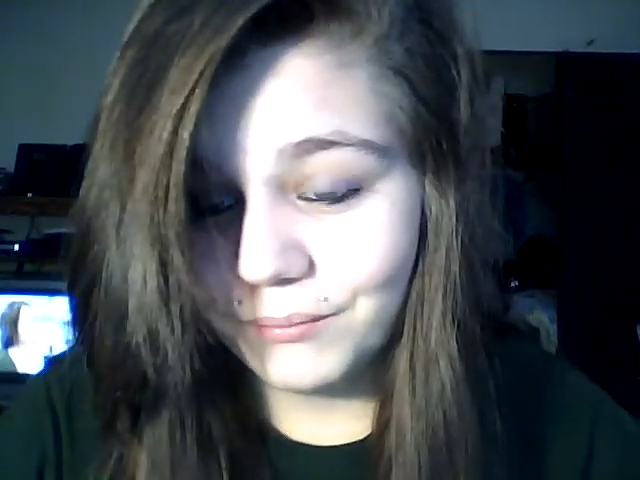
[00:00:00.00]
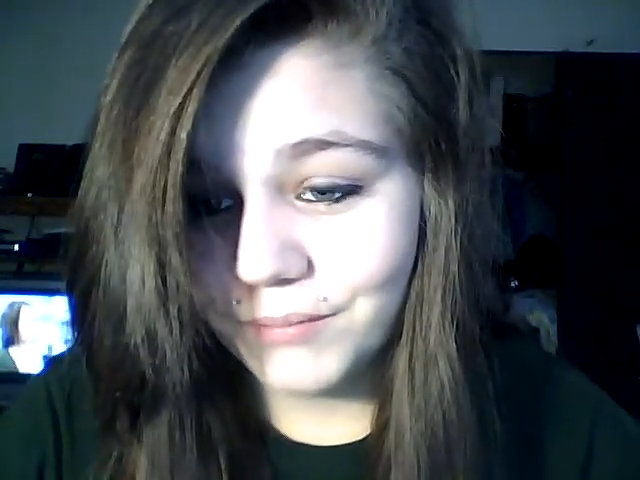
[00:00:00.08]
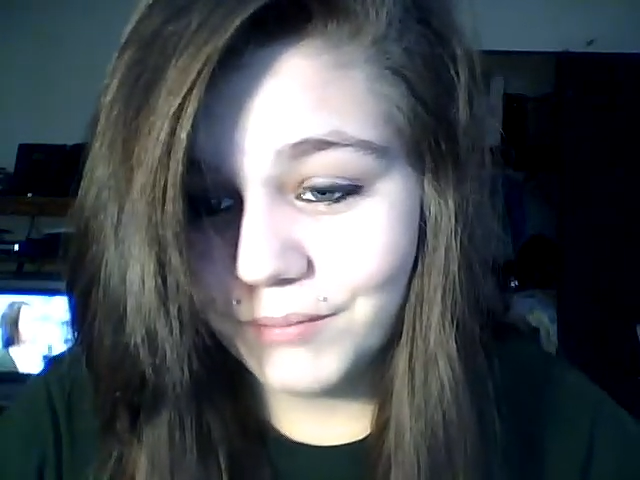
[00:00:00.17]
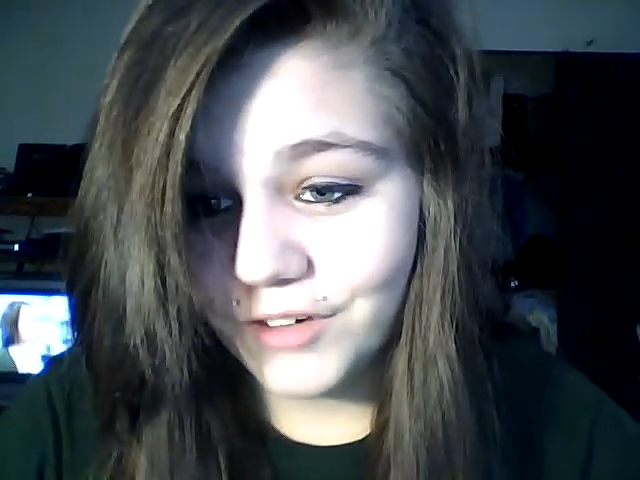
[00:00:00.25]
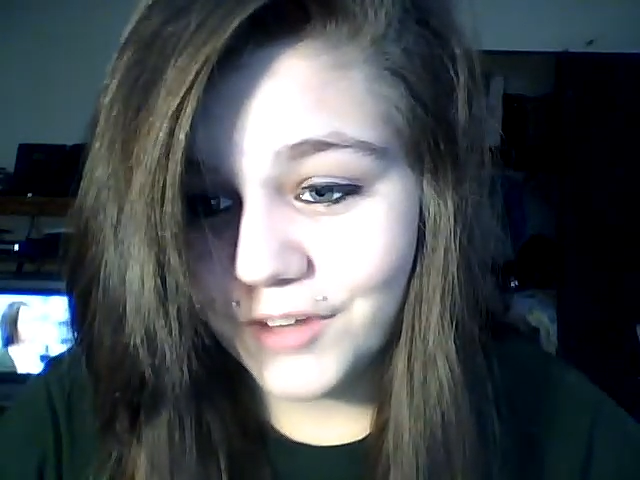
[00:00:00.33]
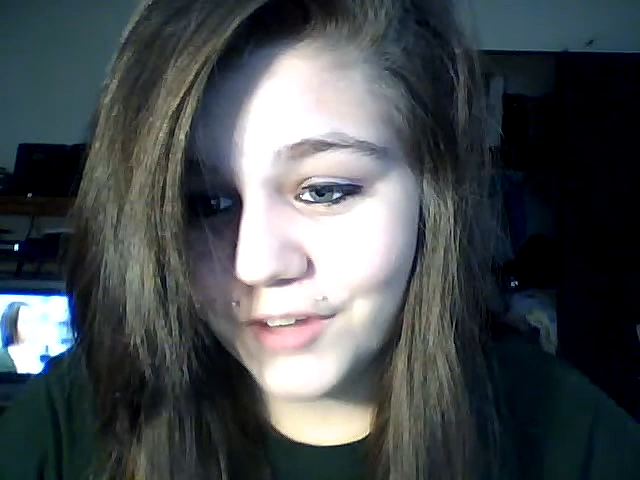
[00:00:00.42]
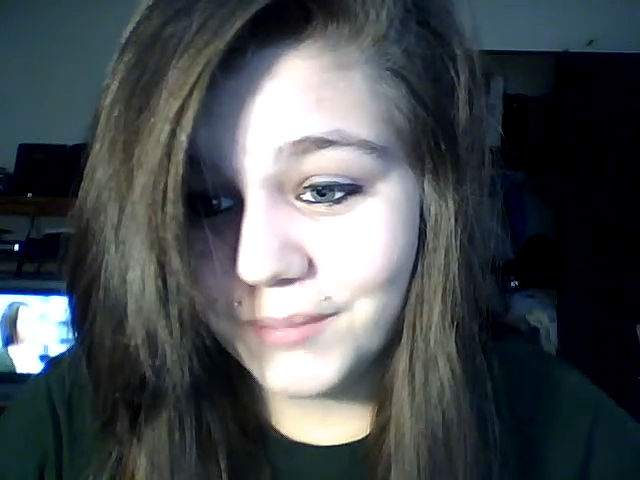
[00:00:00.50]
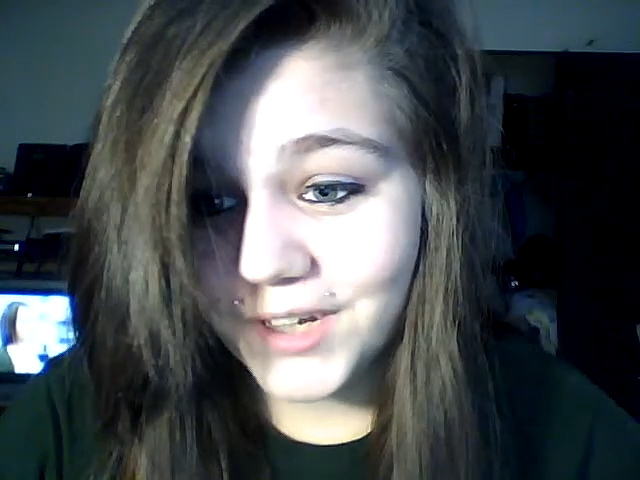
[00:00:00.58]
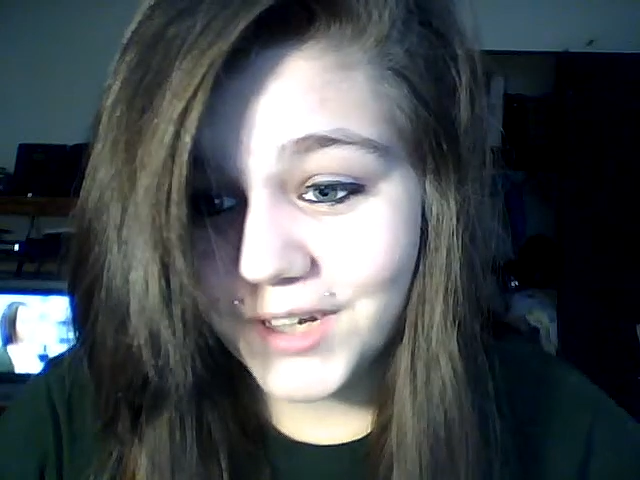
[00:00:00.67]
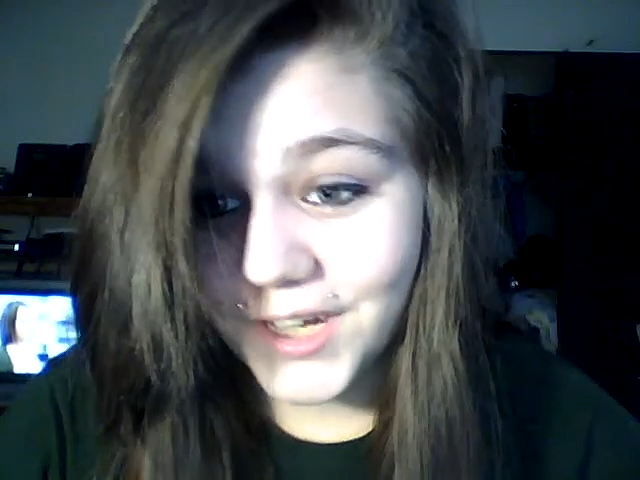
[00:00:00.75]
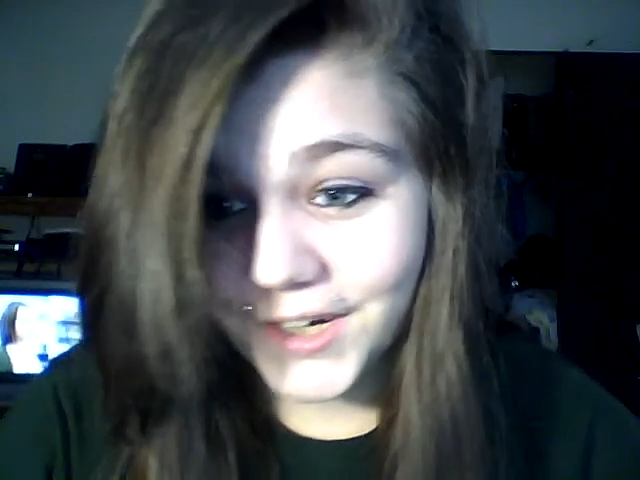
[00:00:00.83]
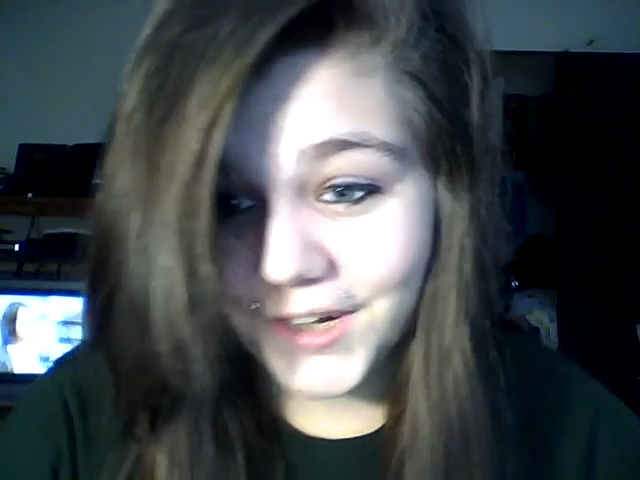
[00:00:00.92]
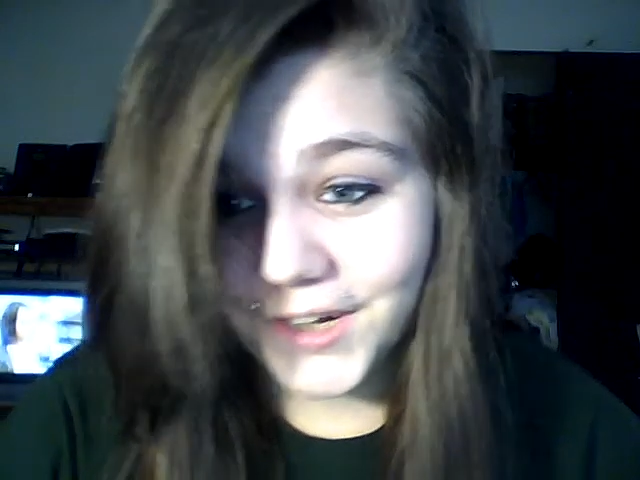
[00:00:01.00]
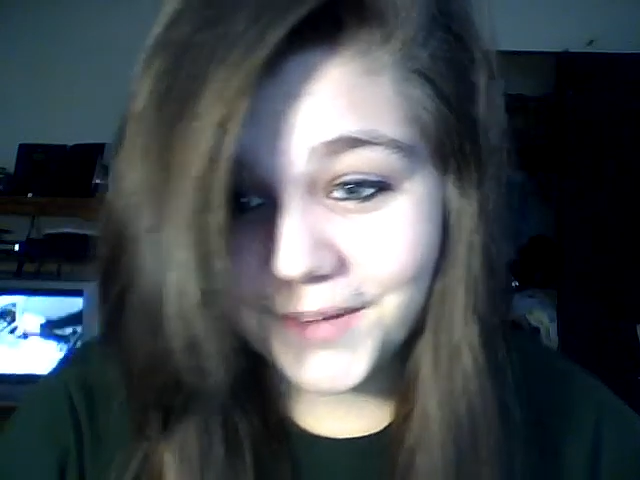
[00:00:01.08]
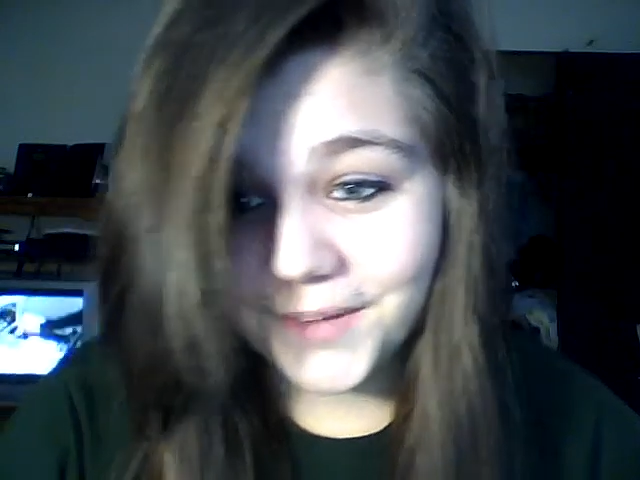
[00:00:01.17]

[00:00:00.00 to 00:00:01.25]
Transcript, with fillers: British Columbia, Canada.